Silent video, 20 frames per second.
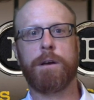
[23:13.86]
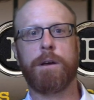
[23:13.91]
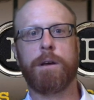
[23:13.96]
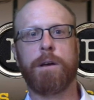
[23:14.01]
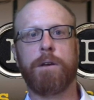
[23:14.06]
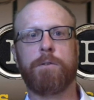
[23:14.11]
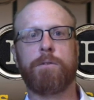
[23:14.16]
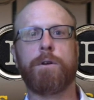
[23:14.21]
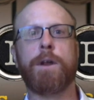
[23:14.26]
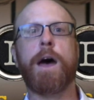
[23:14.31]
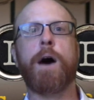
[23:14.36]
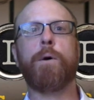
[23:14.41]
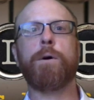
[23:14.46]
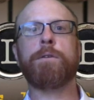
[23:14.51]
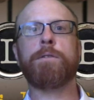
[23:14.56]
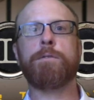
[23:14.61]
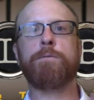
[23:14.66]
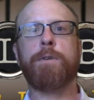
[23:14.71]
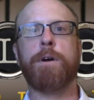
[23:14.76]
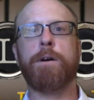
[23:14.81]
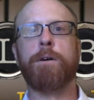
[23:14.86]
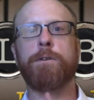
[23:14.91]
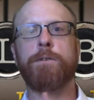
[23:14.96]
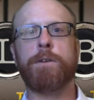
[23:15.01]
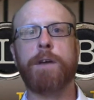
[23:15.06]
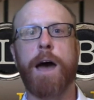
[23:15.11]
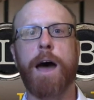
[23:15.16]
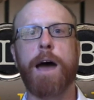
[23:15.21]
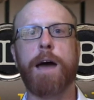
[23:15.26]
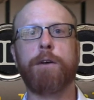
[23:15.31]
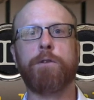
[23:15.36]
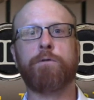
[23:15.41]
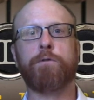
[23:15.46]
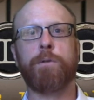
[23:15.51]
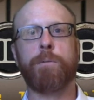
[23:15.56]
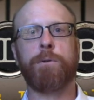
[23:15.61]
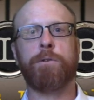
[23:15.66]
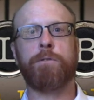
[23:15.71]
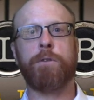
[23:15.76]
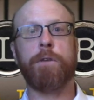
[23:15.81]
So now, if the veteran dies
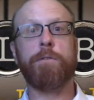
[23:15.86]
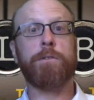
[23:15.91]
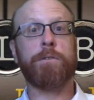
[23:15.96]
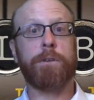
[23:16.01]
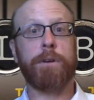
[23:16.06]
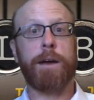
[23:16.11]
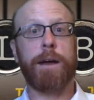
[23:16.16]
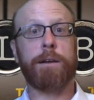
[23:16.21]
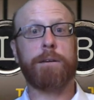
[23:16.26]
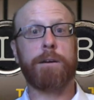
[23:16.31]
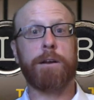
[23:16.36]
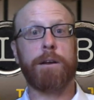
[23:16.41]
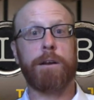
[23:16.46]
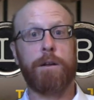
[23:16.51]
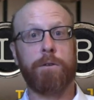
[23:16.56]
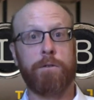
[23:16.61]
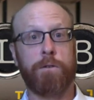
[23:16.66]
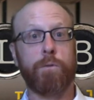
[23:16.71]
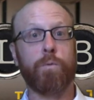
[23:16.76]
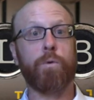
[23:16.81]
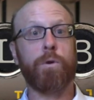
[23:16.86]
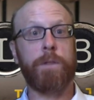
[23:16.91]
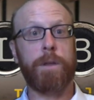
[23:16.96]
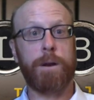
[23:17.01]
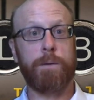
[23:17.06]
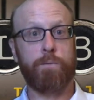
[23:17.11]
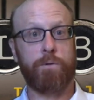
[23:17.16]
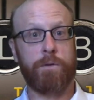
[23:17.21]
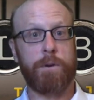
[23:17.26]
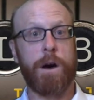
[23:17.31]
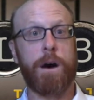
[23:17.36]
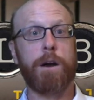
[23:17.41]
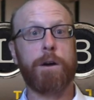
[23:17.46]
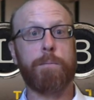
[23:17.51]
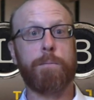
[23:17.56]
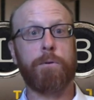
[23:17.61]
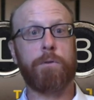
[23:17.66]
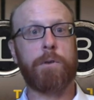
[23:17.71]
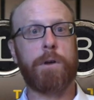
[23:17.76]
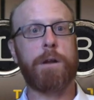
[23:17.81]
from a service-connected condition, the one that was
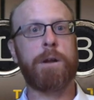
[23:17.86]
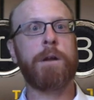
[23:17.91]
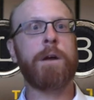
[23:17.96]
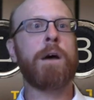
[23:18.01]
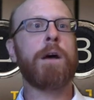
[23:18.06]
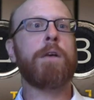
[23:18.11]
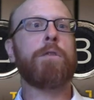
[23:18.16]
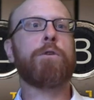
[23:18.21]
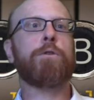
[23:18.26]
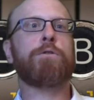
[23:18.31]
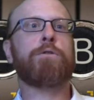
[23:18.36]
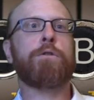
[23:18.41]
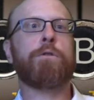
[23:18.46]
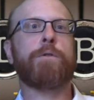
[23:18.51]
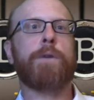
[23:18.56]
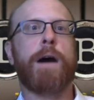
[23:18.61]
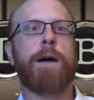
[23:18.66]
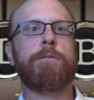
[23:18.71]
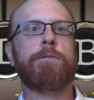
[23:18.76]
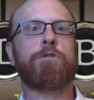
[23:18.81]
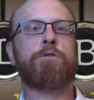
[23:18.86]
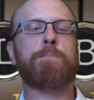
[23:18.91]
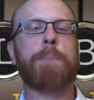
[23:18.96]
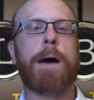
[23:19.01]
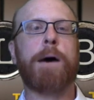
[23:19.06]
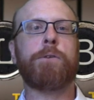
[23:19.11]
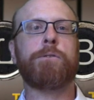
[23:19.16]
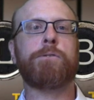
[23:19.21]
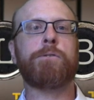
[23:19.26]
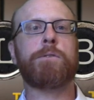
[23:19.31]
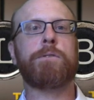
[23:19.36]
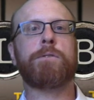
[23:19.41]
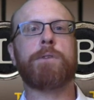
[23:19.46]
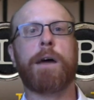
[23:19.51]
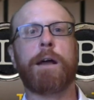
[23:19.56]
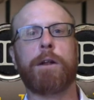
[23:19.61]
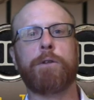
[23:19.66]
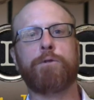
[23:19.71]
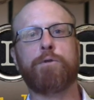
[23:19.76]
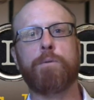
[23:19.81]
100%, the surviving spouse is
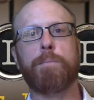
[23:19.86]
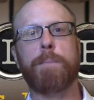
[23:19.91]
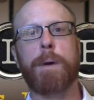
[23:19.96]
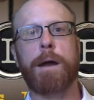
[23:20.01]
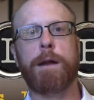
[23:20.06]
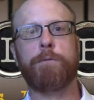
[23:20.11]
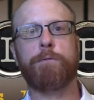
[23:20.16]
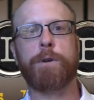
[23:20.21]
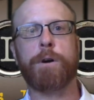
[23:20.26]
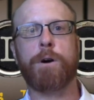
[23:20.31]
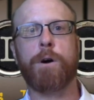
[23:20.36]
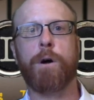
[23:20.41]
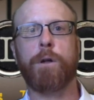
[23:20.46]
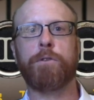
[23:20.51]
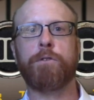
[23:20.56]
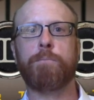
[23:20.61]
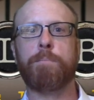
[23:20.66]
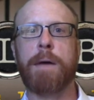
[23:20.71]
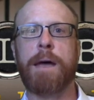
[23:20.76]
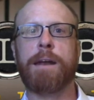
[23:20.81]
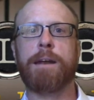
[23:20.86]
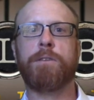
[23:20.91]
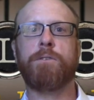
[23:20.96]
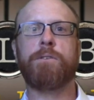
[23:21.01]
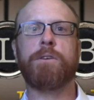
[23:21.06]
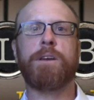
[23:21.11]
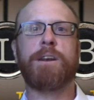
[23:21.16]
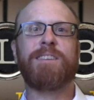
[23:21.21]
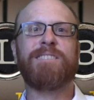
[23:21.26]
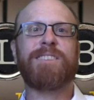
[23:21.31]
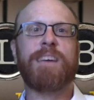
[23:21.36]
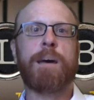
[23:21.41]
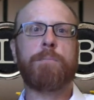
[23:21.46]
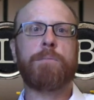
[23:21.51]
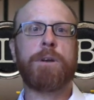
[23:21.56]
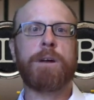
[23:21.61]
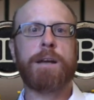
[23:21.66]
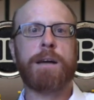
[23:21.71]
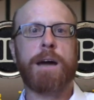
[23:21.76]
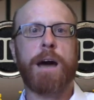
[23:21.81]
entitled to a benefit called Dependency and
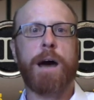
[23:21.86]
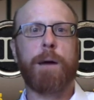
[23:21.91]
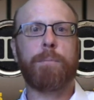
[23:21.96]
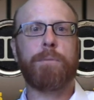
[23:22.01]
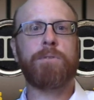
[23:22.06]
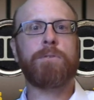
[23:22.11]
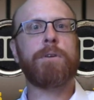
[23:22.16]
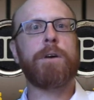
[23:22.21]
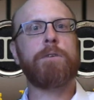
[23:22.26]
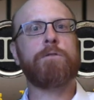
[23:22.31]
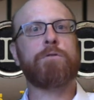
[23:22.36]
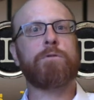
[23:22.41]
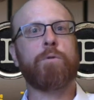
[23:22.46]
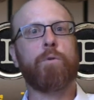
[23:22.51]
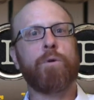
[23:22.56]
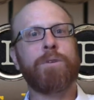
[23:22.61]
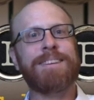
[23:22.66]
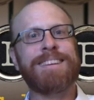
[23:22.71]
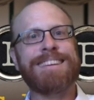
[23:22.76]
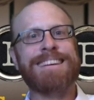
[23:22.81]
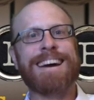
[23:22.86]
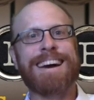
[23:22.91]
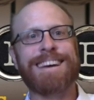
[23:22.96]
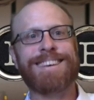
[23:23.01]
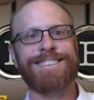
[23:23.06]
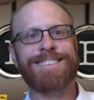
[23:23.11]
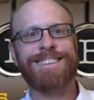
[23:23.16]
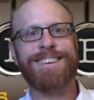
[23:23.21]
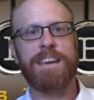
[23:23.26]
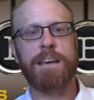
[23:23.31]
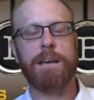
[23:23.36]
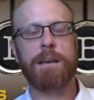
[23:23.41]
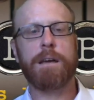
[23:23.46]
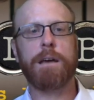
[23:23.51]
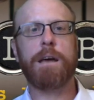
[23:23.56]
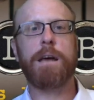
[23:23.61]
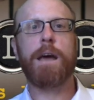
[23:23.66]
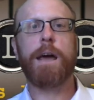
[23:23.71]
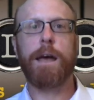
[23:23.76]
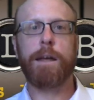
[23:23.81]
Indemnity Compensation, or DIC.
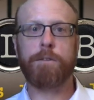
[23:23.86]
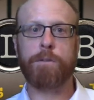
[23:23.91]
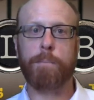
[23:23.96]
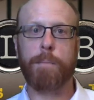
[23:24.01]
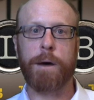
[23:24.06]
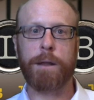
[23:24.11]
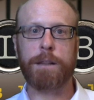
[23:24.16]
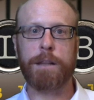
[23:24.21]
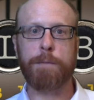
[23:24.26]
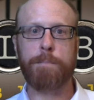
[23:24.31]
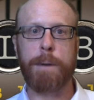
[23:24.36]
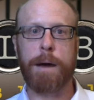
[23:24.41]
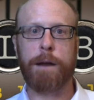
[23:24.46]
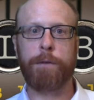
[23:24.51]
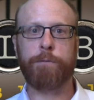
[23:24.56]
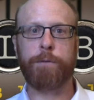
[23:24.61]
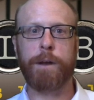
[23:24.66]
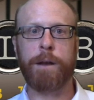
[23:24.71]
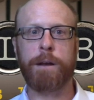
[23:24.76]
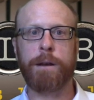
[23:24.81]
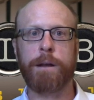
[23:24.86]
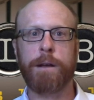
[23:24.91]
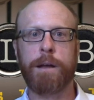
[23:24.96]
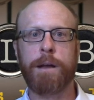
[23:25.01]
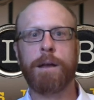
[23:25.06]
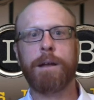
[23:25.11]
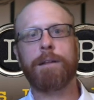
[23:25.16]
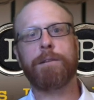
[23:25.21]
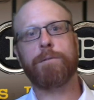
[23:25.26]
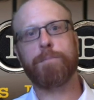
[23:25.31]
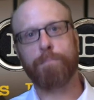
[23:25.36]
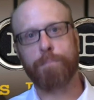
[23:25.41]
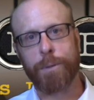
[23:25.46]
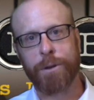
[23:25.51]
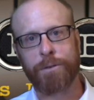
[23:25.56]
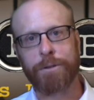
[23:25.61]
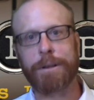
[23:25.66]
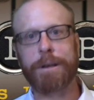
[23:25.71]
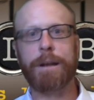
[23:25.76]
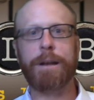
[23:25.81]
It's a monthly benefit. It's
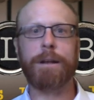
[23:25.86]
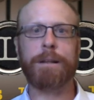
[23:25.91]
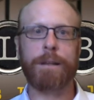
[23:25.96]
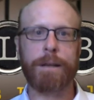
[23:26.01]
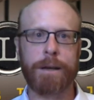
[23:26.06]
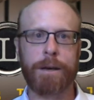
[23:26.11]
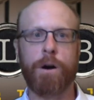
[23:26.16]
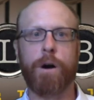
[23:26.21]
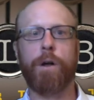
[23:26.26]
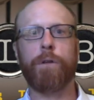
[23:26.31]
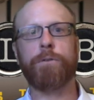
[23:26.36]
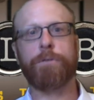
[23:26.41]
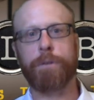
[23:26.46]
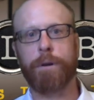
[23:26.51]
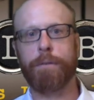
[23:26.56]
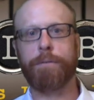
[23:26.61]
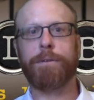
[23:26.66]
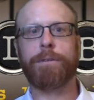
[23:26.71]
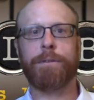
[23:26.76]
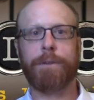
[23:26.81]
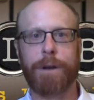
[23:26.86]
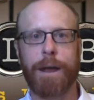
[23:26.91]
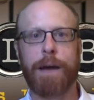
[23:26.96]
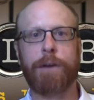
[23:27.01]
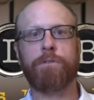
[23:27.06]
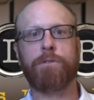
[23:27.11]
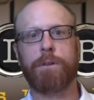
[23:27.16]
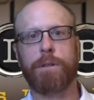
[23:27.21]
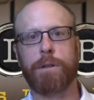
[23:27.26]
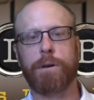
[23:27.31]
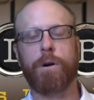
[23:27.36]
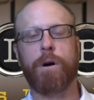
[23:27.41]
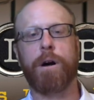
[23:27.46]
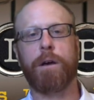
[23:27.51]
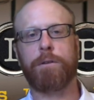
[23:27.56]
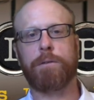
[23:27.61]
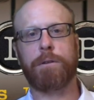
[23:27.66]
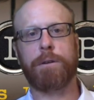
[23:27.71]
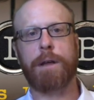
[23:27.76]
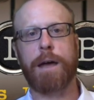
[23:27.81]
misleadingly called service connection of the
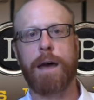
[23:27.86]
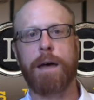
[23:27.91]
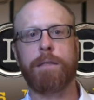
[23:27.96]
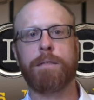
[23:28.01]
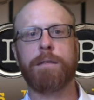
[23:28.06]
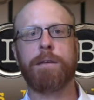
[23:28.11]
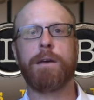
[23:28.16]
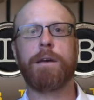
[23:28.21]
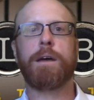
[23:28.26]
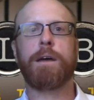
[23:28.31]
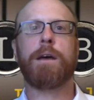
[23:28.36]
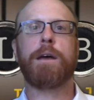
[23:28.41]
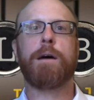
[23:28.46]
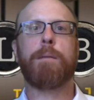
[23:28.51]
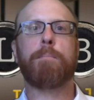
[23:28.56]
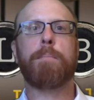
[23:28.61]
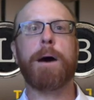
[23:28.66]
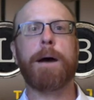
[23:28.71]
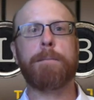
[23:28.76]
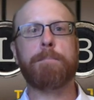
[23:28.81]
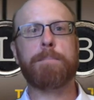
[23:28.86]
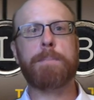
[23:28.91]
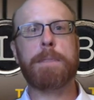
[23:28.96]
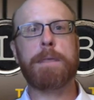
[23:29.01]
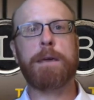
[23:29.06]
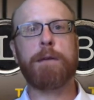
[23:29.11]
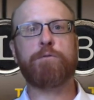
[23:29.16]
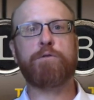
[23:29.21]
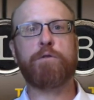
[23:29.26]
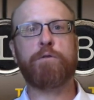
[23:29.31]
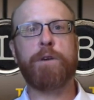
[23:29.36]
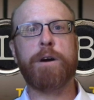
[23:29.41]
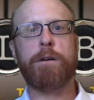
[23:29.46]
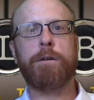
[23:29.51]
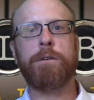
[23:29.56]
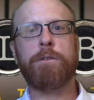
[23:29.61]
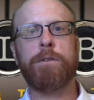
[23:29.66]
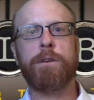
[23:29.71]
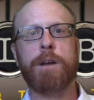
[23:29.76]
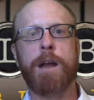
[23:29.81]
cause of death. But if the
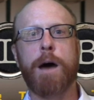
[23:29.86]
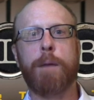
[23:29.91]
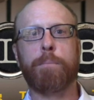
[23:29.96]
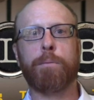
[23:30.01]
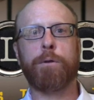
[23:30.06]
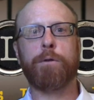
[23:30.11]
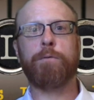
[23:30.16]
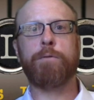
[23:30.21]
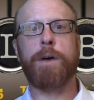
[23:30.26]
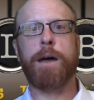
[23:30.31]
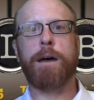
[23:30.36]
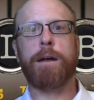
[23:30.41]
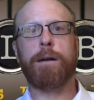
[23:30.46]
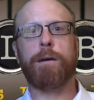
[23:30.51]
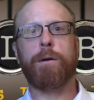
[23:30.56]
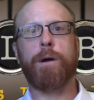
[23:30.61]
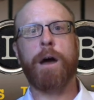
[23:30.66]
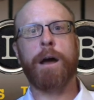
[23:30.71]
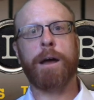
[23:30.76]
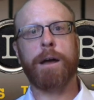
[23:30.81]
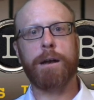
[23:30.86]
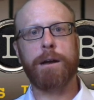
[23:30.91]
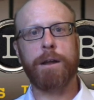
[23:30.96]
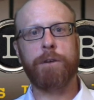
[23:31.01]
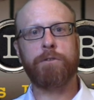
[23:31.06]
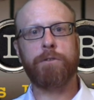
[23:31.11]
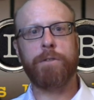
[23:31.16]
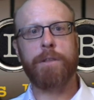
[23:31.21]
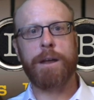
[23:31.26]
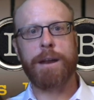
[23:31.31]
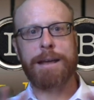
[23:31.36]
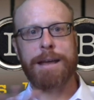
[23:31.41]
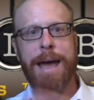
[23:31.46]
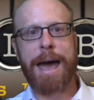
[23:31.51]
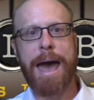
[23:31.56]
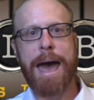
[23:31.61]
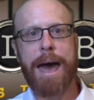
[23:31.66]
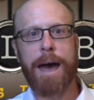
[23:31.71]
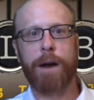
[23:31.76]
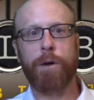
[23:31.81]
veteran did not prove that a condition that he
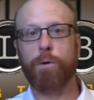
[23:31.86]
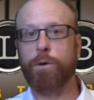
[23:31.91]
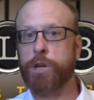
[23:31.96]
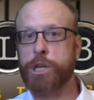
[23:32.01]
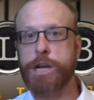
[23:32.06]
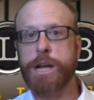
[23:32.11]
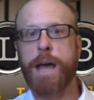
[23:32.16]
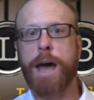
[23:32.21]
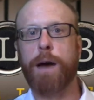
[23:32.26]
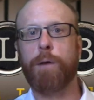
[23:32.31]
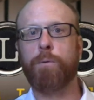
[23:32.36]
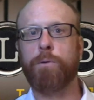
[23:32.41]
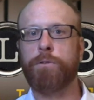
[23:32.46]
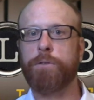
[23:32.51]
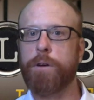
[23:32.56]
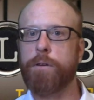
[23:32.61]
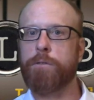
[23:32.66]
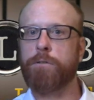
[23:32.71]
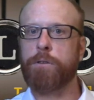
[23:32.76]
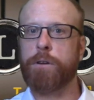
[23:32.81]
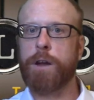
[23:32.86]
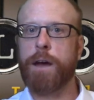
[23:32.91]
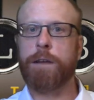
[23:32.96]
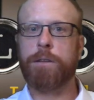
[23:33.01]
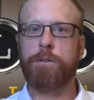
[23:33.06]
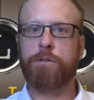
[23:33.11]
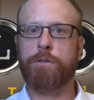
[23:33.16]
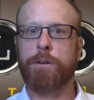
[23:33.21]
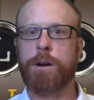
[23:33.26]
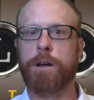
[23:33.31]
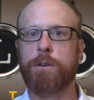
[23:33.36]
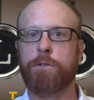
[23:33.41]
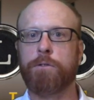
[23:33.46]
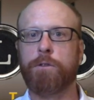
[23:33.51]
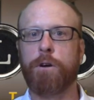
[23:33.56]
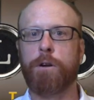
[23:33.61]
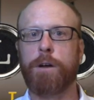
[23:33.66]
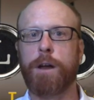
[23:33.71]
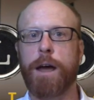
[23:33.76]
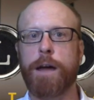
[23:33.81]
had or she had was service connected during his or
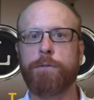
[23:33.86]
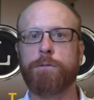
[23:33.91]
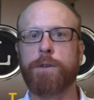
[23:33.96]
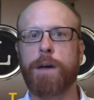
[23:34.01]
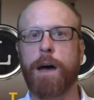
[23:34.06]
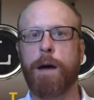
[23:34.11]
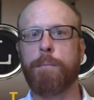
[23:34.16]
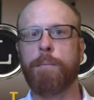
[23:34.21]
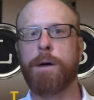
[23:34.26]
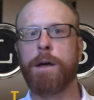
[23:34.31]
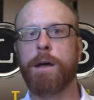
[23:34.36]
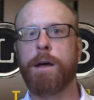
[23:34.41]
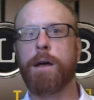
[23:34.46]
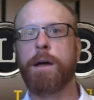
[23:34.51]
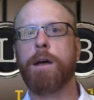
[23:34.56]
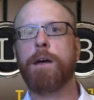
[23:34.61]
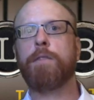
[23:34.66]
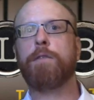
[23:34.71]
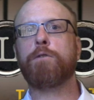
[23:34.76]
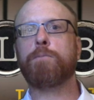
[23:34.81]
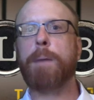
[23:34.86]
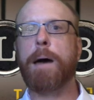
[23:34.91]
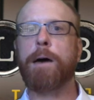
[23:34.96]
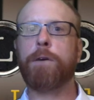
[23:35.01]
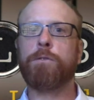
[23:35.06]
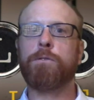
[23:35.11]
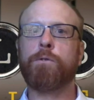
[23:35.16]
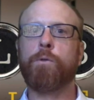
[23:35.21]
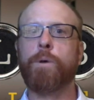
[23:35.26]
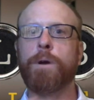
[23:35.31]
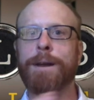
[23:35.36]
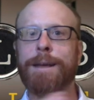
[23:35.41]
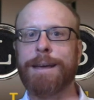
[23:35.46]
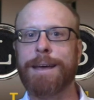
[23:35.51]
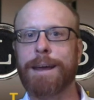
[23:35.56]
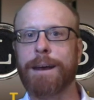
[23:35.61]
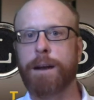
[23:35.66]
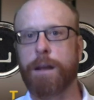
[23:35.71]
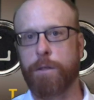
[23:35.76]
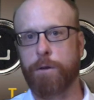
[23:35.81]
her lifetime, the spouse is going to
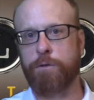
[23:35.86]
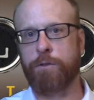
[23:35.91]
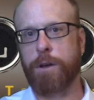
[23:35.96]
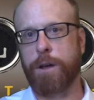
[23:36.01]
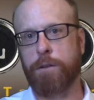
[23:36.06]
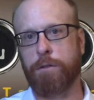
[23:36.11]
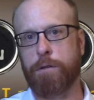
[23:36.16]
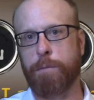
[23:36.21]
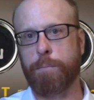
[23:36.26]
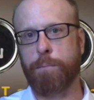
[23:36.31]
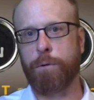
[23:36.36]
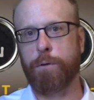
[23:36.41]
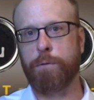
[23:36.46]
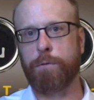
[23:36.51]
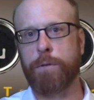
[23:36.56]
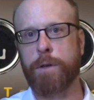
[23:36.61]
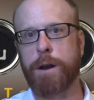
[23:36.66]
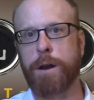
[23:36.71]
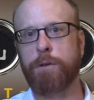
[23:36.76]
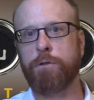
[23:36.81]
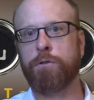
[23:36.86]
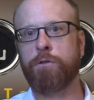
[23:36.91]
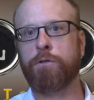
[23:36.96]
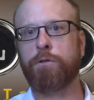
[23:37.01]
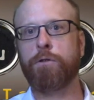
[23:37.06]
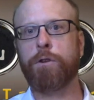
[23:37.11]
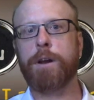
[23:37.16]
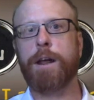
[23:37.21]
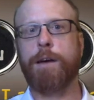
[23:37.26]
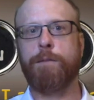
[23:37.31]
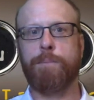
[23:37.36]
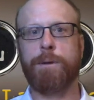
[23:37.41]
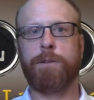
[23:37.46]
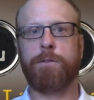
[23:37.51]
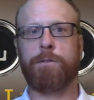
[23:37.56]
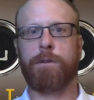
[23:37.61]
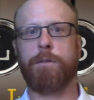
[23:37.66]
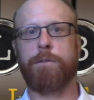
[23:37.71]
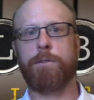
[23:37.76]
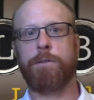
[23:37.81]
get another chance to prove that it should have been
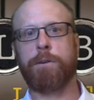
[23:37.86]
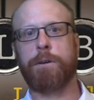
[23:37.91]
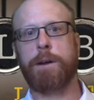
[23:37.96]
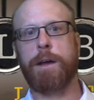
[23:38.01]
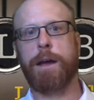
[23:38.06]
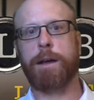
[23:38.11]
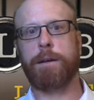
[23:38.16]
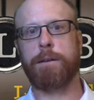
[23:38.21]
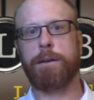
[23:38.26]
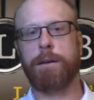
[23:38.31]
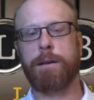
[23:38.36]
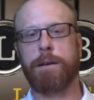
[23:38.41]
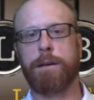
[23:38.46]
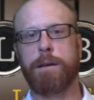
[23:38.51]
service connected.